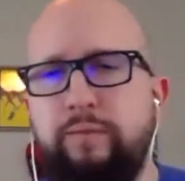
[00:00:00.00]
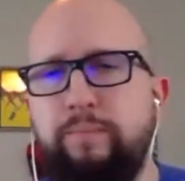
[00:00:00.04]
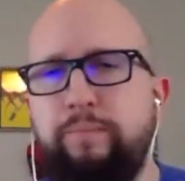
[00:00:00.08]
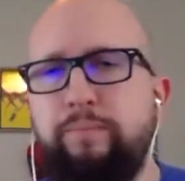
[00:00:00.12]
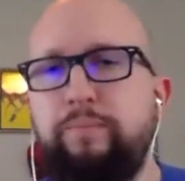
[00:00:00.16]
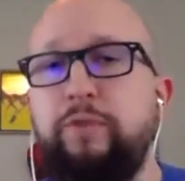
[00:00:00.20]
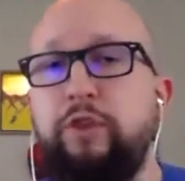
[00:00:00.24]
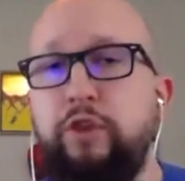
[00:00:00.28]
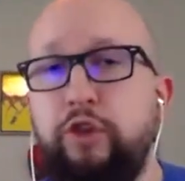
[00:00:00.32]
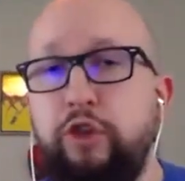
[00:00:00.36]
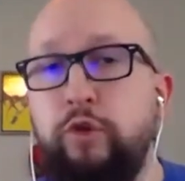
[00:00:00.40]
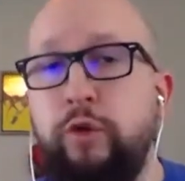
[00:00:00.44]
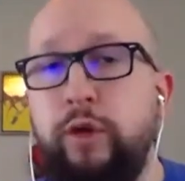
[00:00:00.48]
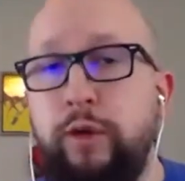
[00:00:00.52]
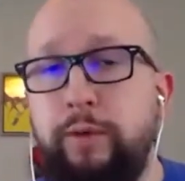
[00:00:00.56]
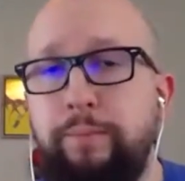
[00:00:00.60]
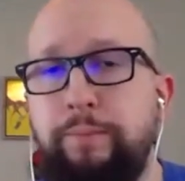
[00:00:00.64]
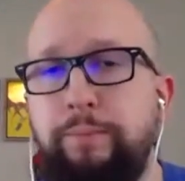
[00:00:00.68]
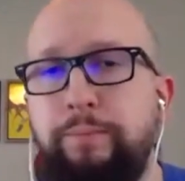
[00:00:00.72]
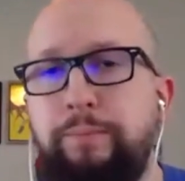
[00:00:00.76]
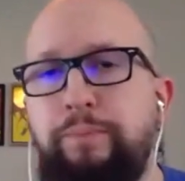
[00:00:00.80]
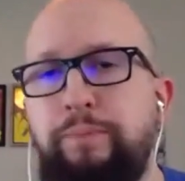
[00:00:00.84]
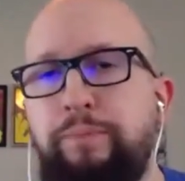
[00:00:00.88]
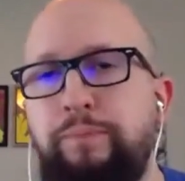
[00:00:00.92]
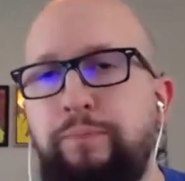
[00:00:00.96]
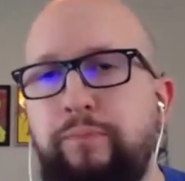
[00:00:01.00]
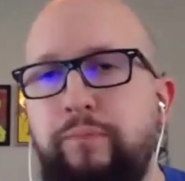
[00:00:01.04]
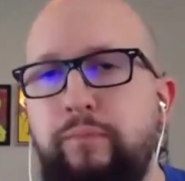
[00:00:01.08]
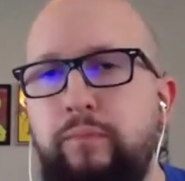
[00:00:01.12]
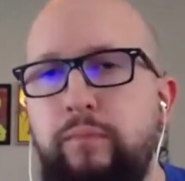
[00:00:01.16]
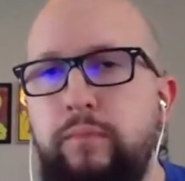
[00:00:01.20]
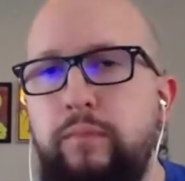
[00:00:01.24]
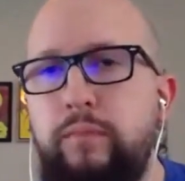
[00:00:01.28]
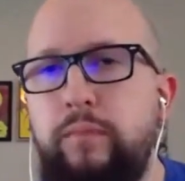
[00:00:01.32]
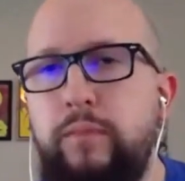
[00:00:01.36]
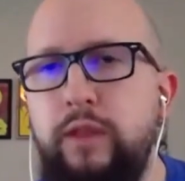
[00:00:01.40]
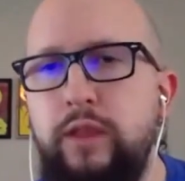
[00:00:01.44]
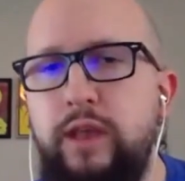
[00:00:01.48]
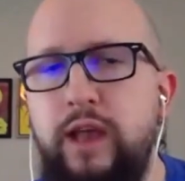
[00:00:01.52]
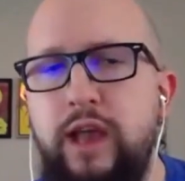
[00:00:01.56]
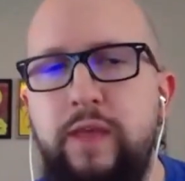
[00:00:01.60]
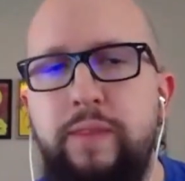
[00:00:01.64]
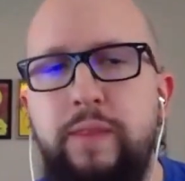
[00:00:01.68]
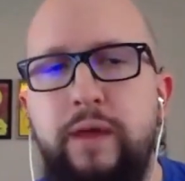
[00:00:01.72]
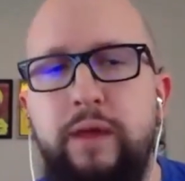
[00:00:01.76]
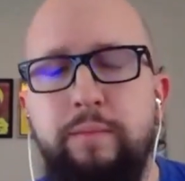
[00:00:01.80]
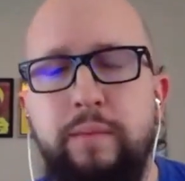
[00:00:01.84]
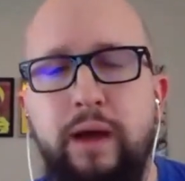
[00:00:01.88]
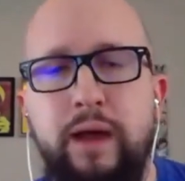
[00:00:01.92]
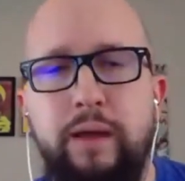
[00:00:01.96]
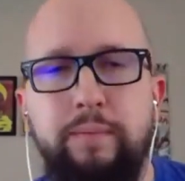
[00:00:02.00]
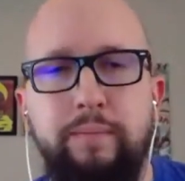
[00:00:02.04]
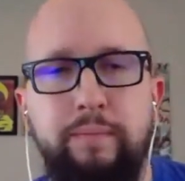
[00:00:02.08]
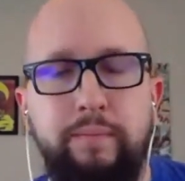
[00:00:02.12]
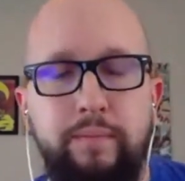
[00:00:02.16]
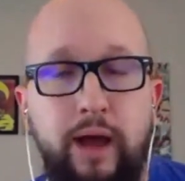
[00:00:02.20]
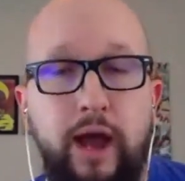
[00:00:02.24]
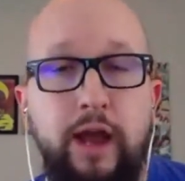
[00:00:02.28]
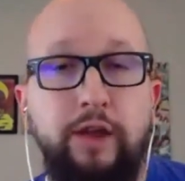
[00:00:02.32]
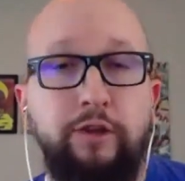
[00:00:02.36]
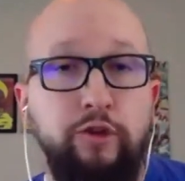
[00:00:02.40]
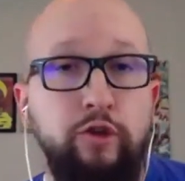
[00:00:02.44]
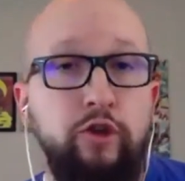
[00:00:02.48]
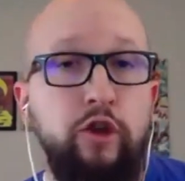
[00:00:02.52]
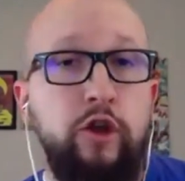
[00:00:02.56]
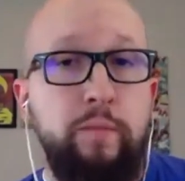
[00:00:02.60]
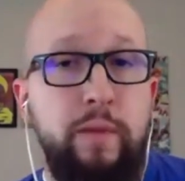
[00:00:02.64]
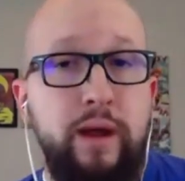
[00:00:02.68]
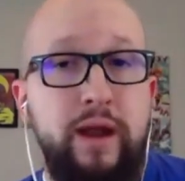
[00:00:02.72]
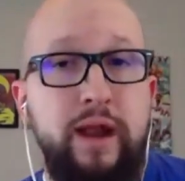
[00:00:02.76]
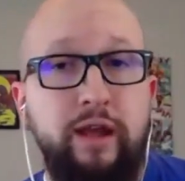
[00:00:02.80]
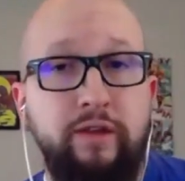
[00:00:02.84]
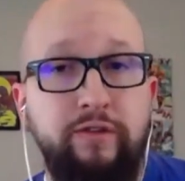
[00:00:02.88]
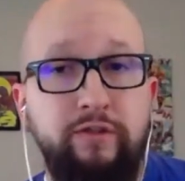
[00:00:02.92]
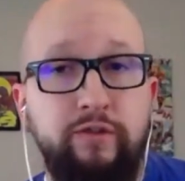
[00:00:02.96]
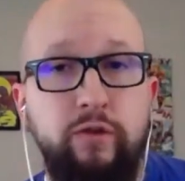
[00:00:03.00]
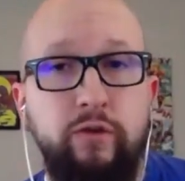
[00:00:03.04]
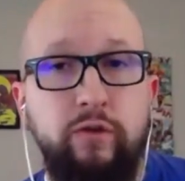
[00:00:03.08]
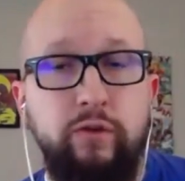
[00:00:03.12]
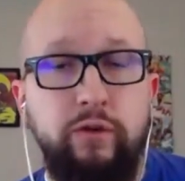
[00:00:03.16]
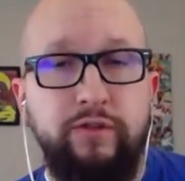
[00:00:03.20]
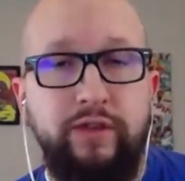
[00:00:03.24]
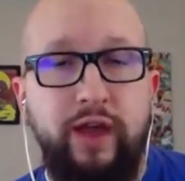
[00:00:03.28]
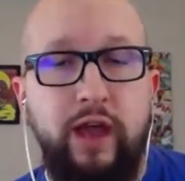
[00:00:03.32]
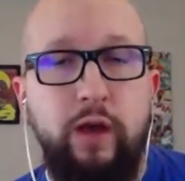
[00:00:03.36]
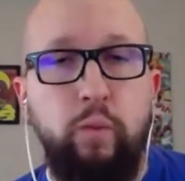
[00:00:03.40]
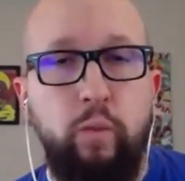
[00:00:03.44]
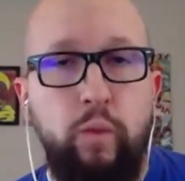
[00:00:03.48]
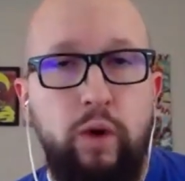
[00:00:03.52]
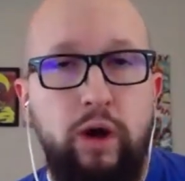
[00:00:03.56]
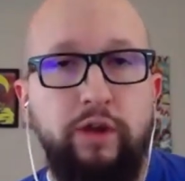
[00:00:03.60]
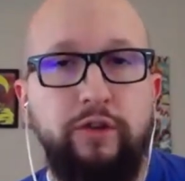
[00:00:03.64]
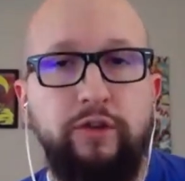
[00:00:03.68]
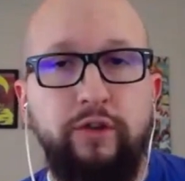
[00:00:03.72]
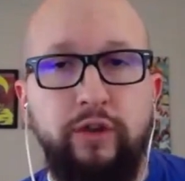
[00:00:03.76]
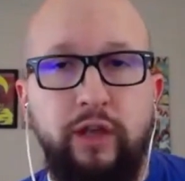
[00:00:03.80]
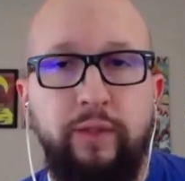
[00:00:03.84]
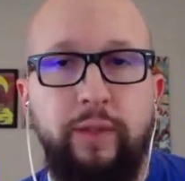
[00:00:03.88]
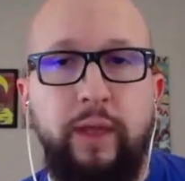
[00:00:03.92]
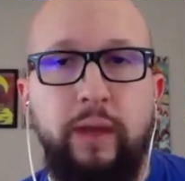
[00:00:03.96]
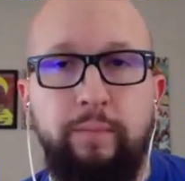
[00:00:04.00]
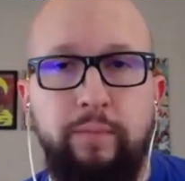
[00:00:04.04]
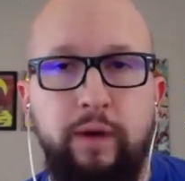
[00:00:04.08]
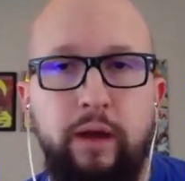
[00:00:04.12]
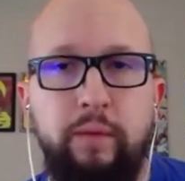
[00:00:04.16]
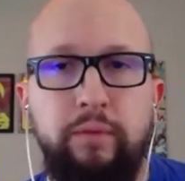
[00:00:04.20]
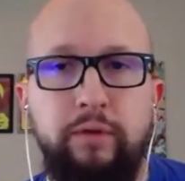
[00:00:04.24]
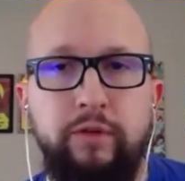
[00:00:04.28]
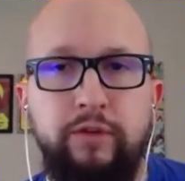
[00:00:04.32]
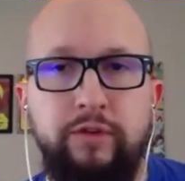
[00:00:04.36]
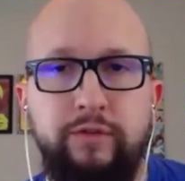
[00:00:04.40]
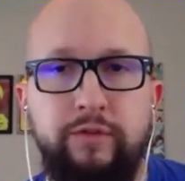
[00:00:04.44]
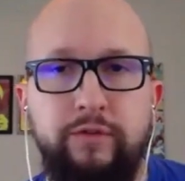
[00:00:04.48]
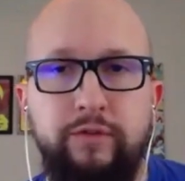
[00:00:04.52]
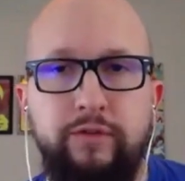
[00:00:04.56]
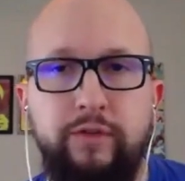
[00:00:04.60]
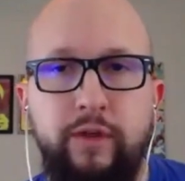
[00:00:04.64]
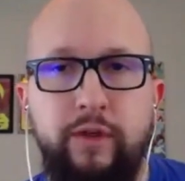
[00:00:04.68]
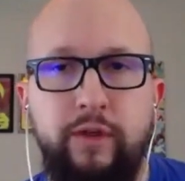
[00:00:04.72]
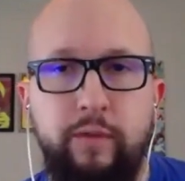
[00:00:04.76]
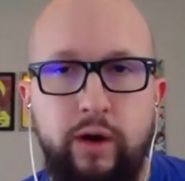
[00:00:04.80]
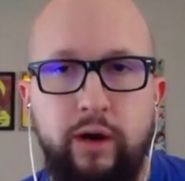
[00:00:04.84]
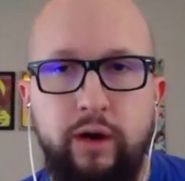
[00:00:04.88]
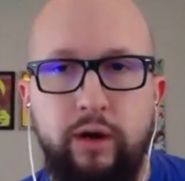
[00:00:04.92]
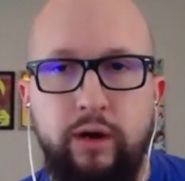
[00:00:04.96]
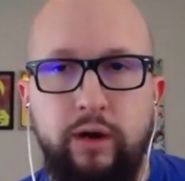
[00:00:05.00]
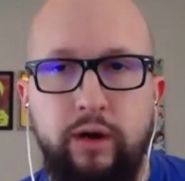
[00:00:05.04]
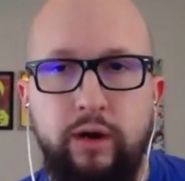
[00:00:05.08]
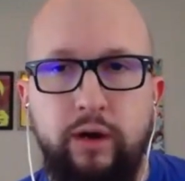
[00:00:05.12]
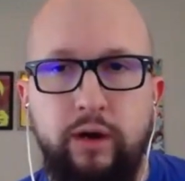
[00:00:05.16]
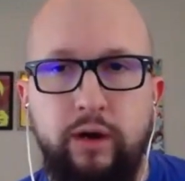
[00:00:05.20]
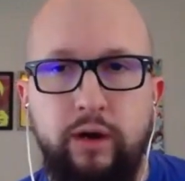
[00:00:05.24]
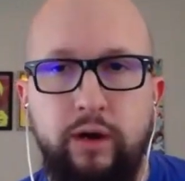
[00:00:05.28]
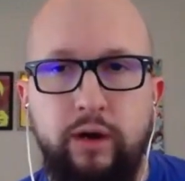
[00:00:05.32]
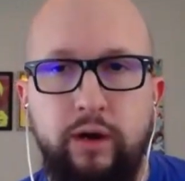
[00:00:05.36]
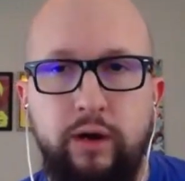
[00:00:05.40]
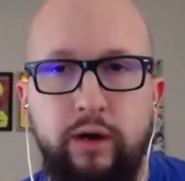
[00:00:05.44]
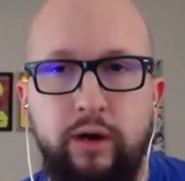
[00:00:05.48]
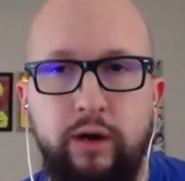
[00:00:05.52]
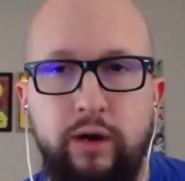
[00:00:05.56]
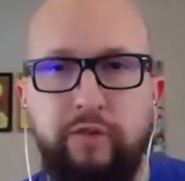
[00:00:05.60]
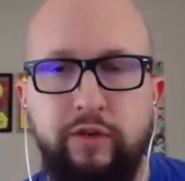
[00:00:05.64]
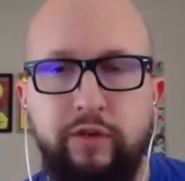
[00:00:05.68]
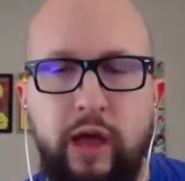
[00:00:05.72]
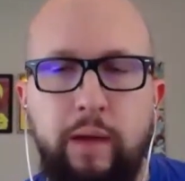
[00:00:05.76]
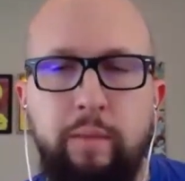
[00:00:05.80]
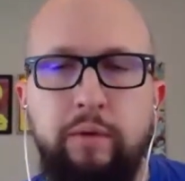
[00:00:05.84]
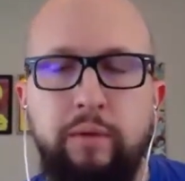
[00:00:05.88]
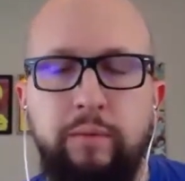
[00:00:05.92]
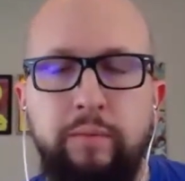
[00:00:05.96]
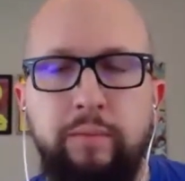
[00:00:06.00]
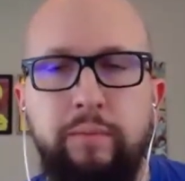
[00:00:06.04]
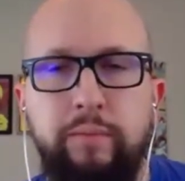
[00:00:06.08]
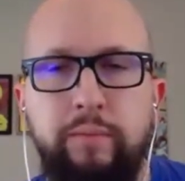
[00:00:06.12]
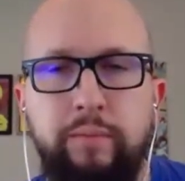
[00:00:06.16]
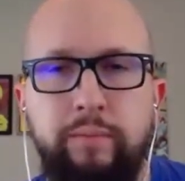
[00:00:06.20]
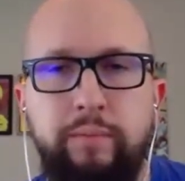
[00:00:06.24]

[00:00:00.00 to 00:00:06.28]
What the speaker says: It's just to do it. And then I do know my next goal is I want to get that published somewhere. And there's a